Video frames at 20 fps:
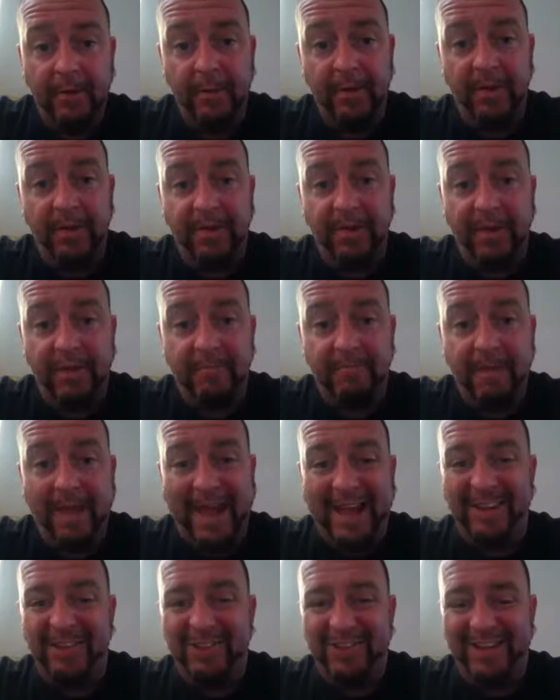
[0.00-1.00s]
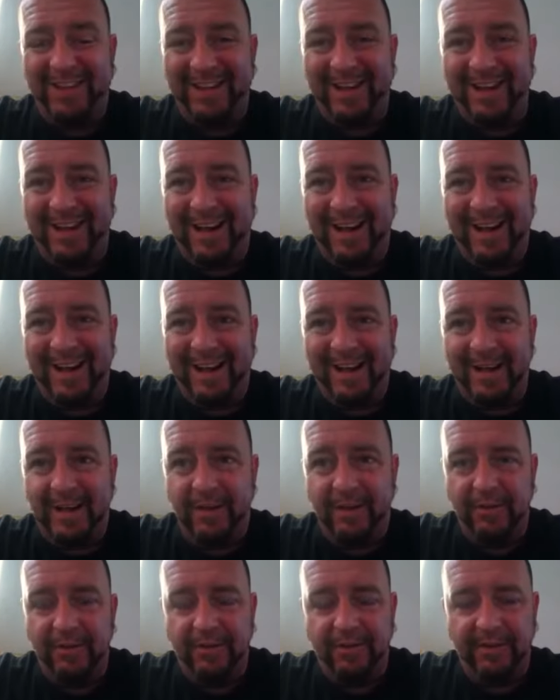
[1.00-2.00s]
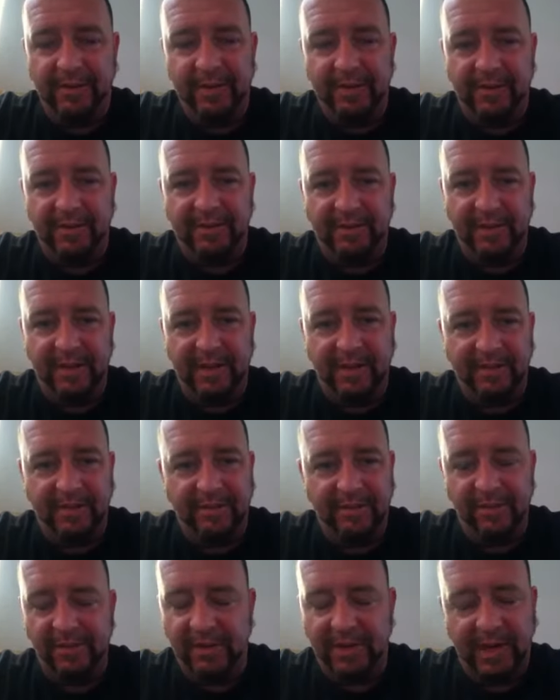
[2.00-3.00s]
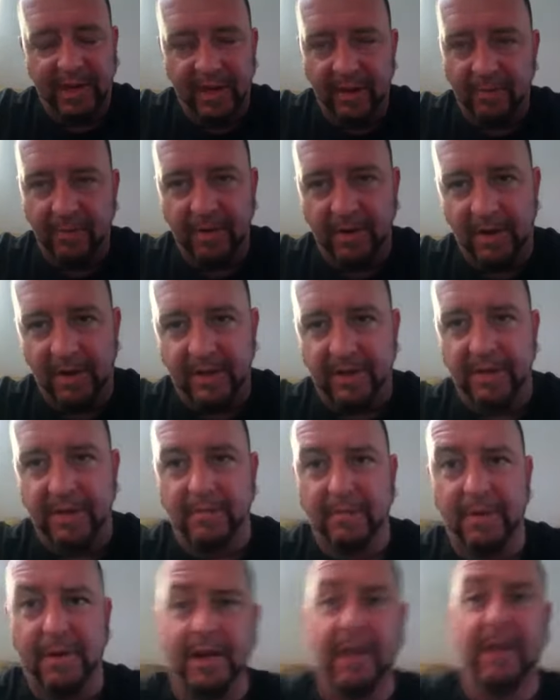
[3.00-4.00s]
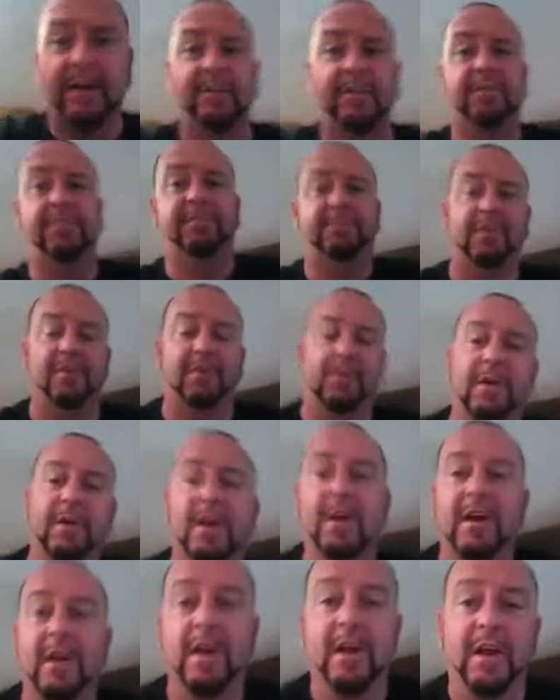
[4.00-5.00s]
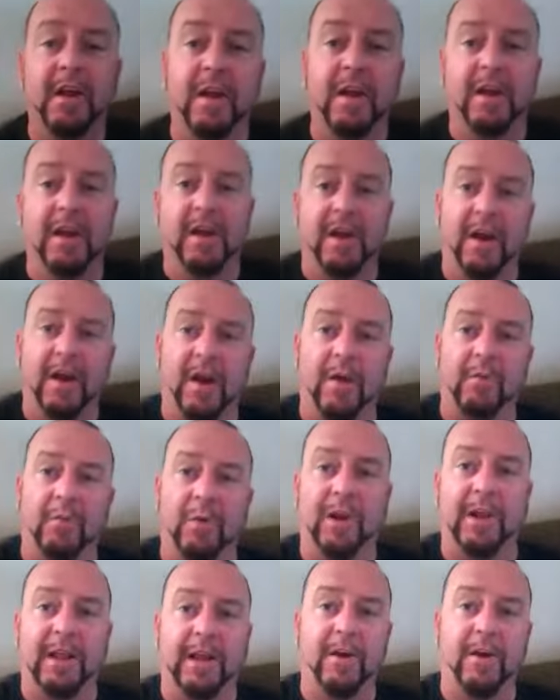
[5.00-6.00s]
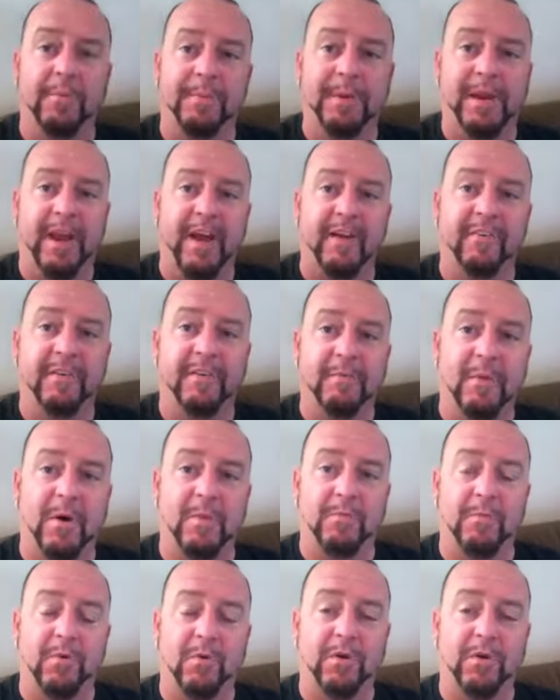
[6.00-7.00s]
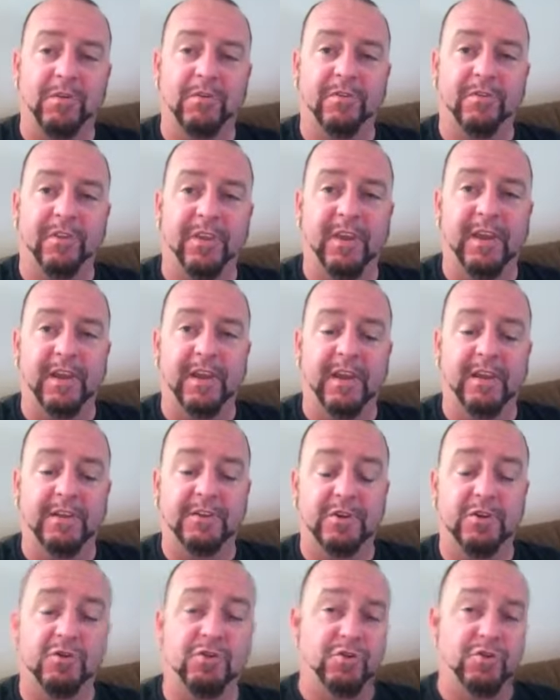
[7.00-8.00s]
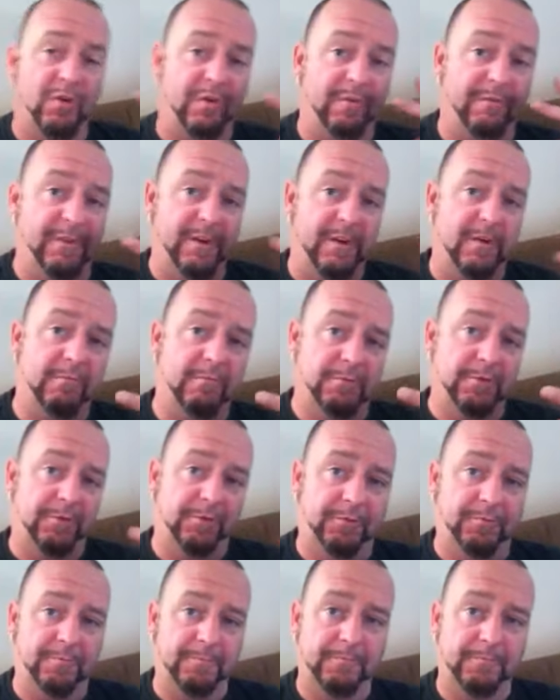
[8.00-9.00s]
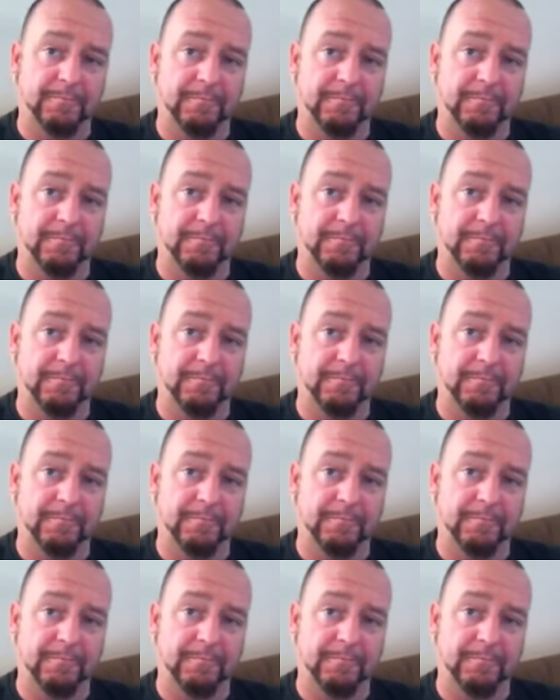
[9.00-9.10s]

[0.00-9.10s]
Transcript: with the magic eye who sees things through the camera like nobody else. So, I'm really hoping to have him on board for the two short films